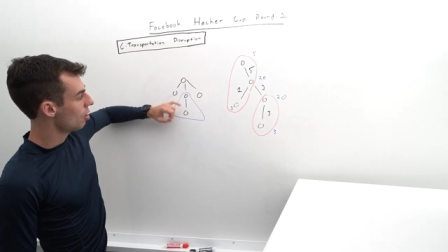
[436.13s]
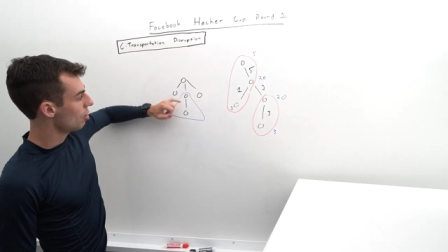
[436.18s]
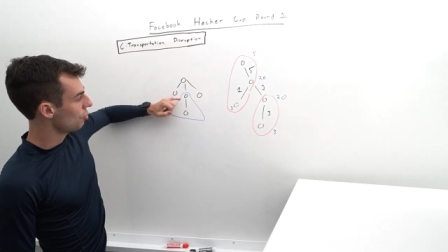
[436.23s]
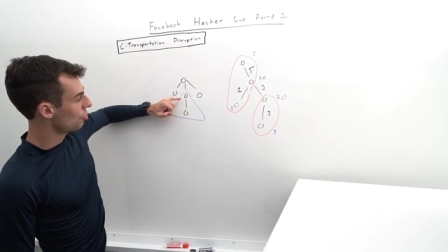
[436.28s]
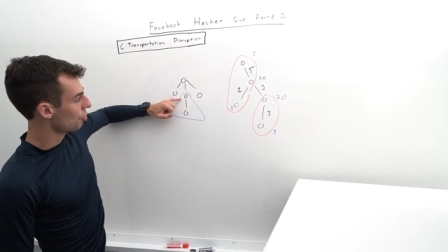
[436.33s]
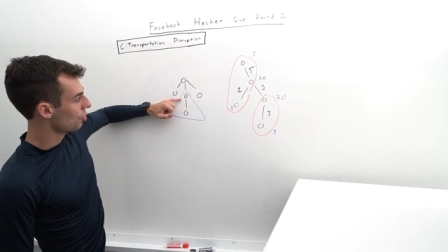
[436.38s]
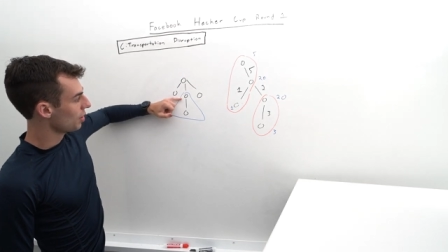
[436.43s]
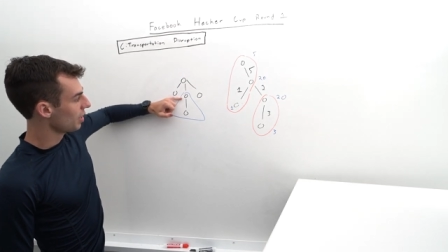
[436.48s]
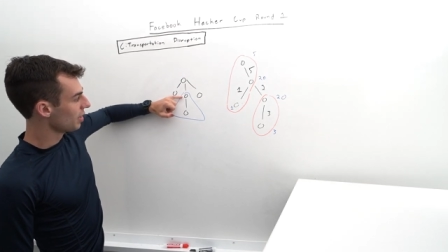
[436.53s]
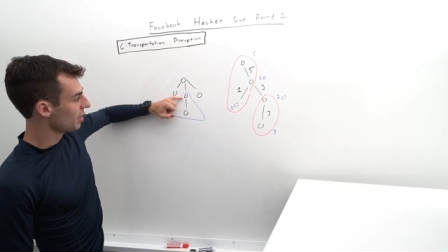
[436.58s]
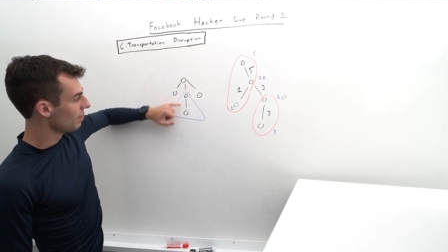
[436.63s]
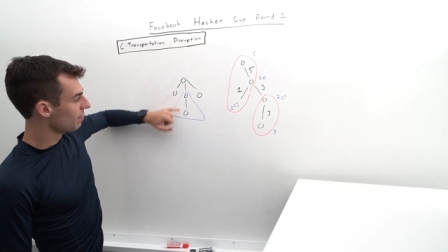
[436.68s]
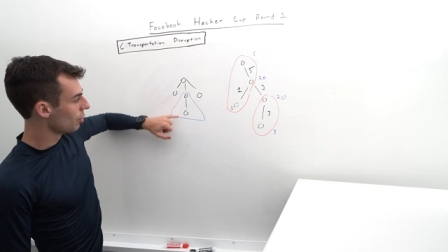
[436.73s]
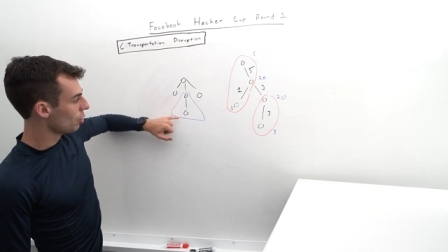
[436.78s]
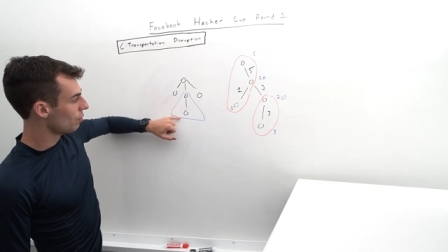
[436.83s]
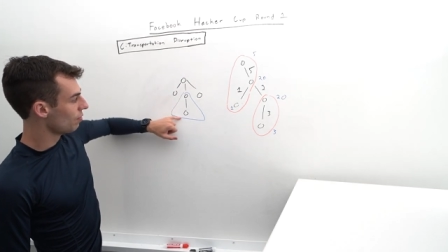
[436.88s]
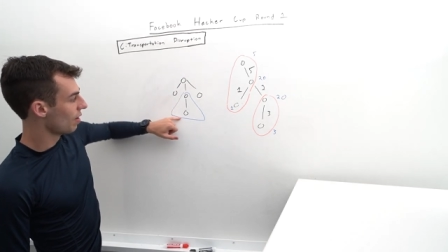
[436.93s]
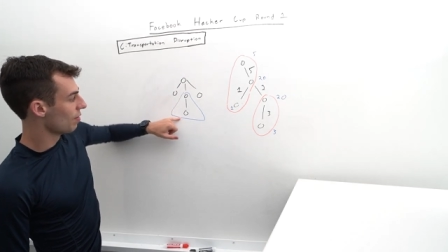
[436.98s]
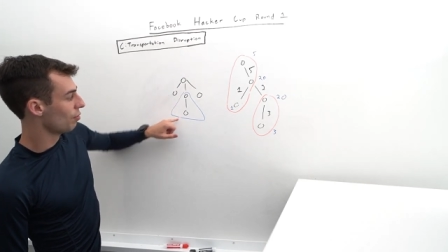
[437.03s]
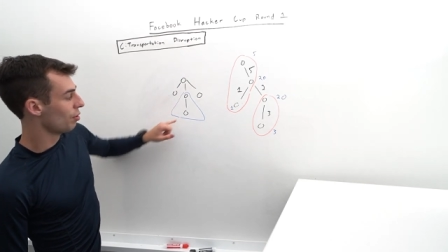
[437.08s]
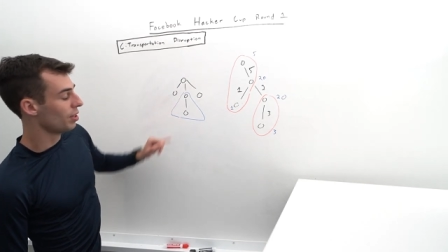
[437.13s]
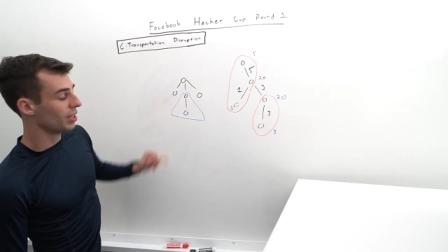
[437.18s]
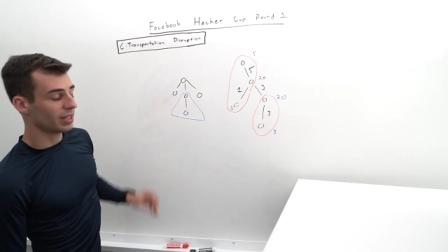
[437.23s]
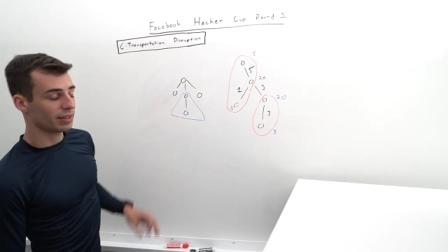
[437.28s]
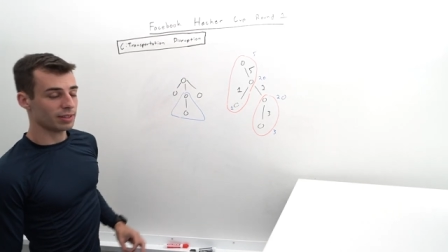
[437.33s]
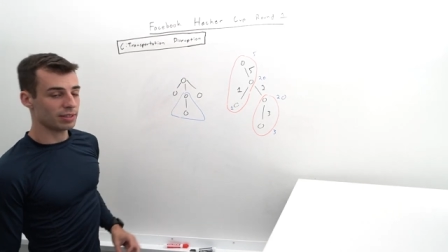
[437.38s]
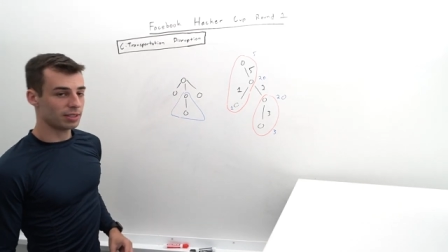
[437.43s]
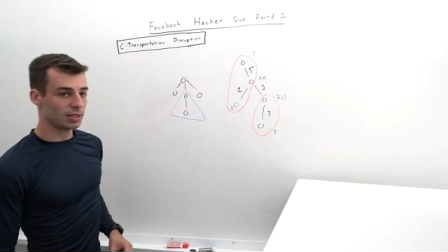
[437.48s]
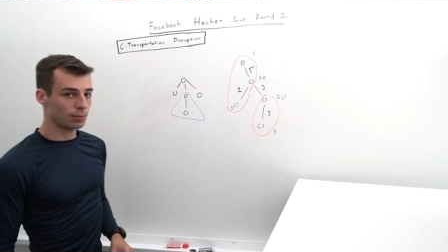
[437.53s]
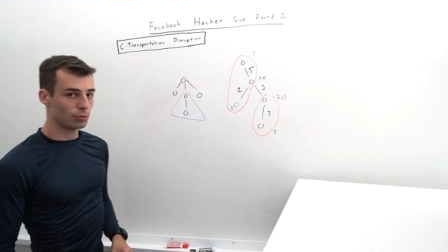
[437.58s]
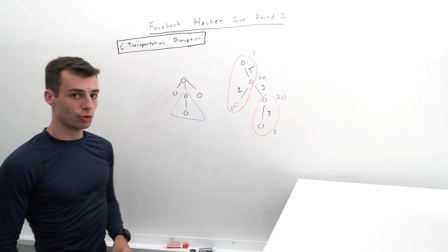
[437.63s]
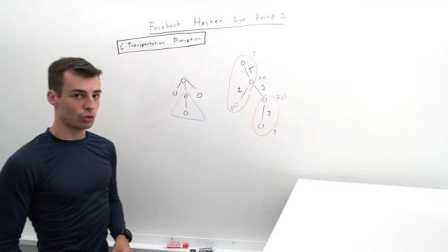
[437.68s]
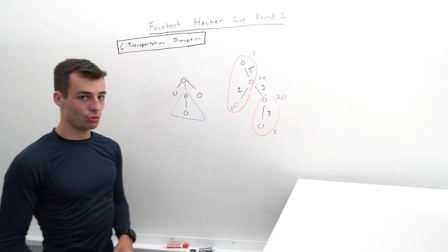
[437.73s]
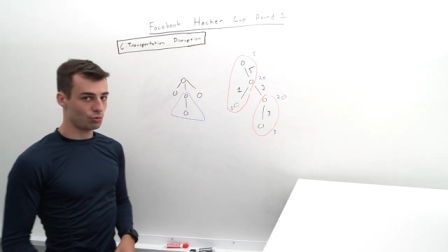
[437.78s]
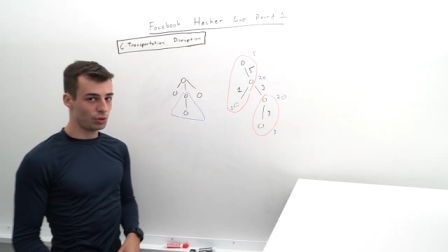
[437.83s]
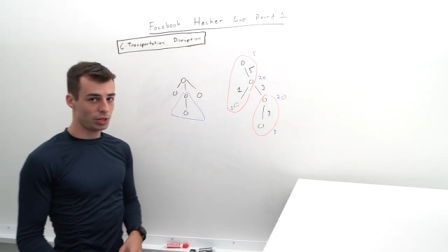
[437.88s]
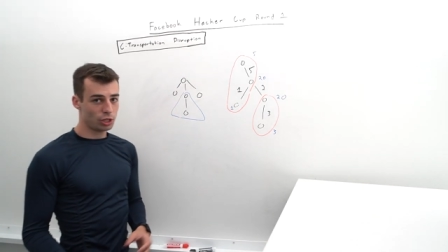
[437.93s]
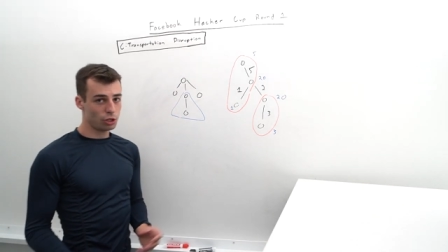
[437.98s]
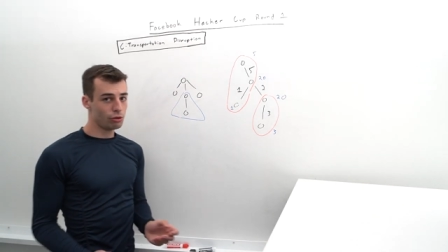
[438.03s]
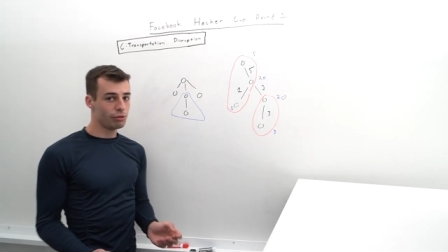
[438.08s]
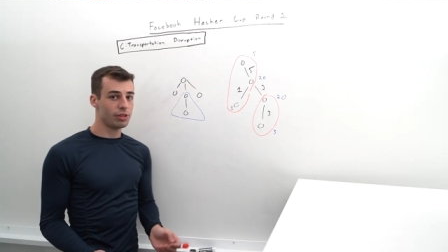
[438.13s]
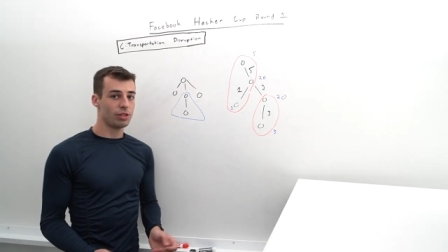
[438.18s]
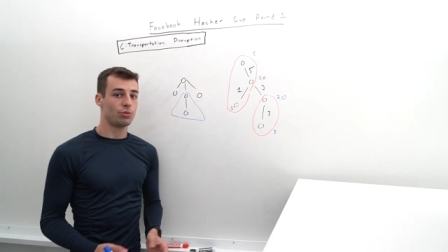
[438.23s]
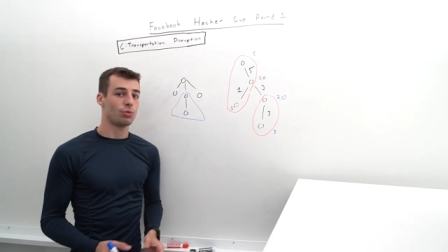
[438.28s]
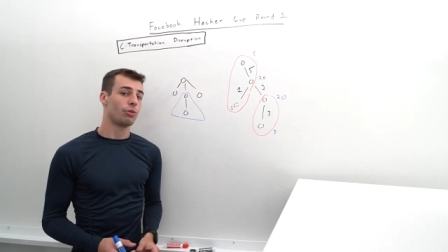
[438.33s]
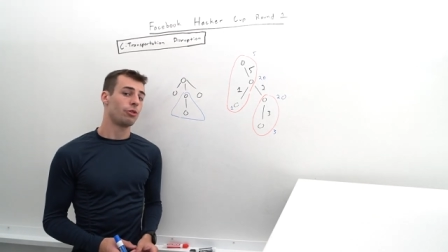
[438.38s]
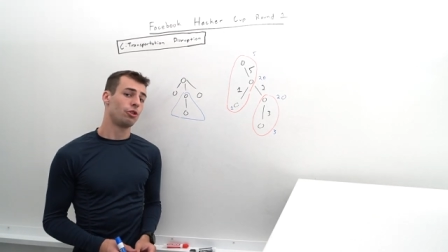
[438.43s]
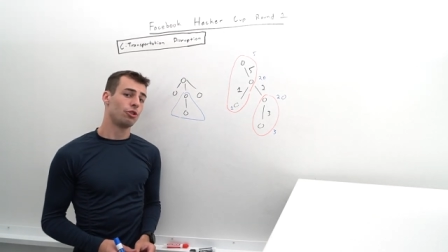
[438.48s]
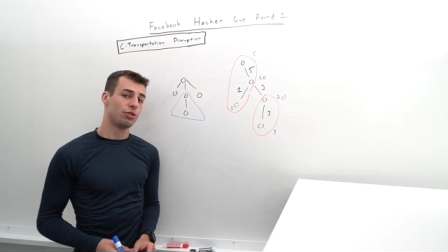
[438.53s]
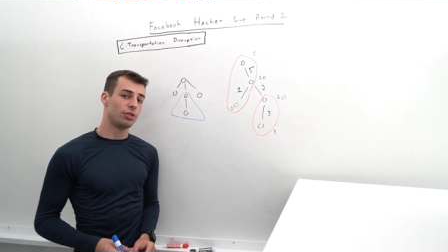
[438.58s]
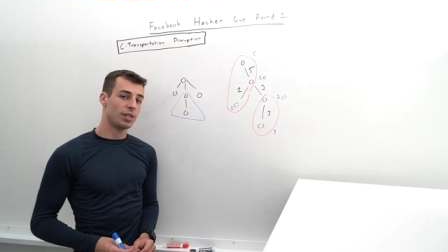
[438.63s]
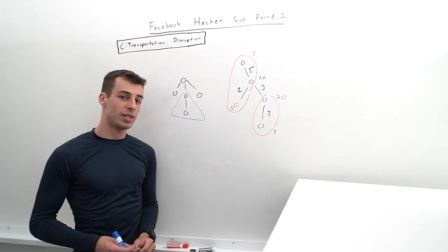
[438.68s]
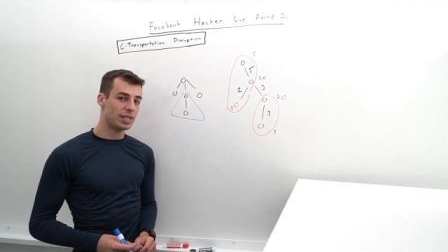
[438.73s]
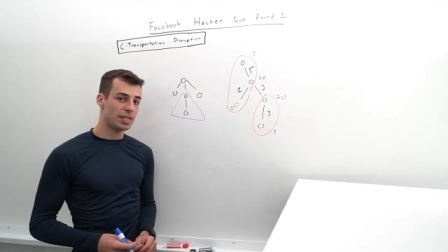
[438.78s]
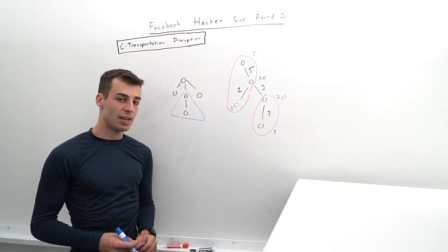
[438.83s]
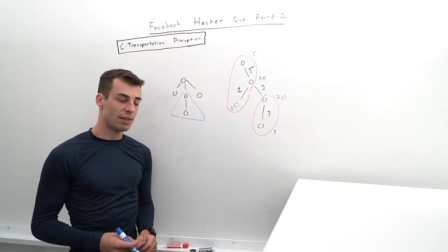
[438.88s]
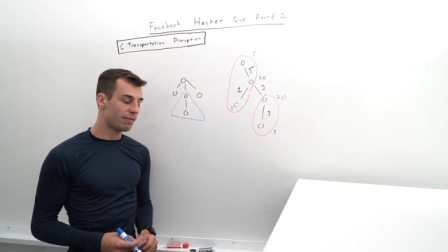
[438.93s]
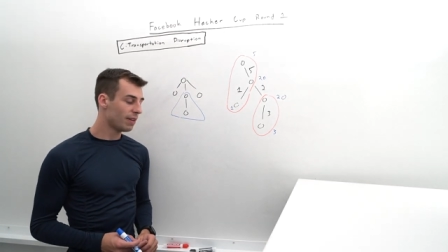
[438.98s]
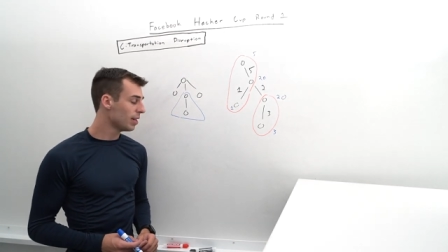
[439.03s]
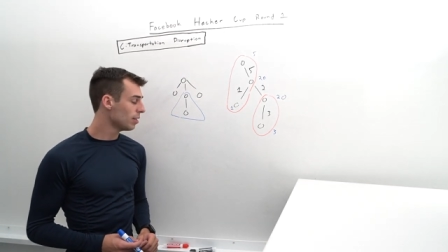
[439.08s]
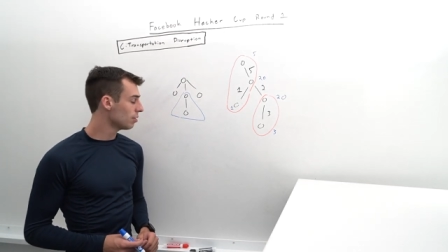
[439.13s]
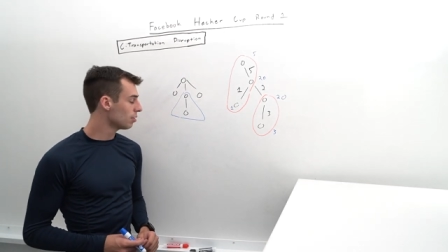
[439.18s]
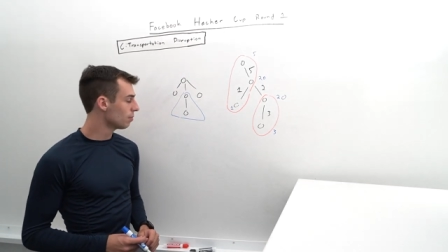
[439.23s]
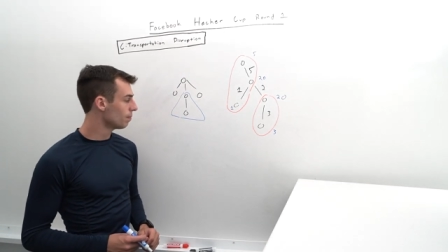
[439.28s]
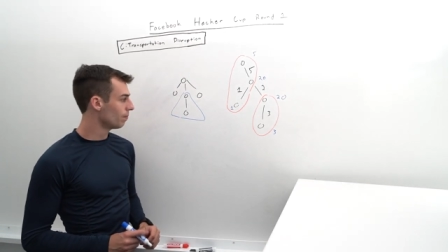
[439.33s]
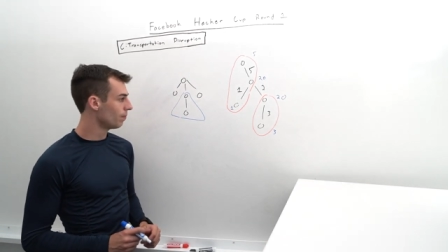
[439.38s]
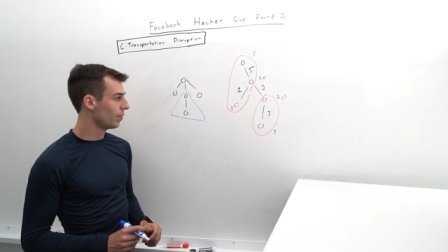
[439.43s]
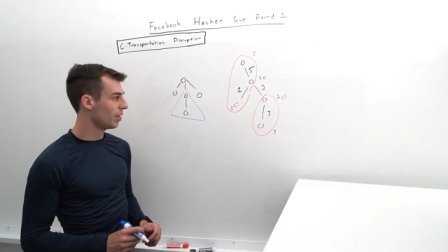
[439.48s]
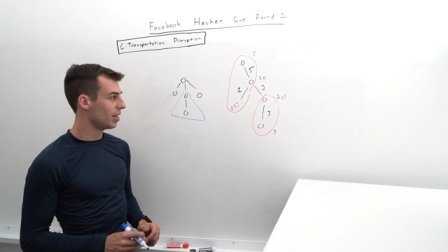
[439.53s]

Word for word: So to get the value of everything in the subtree, we can do this with just a DFS.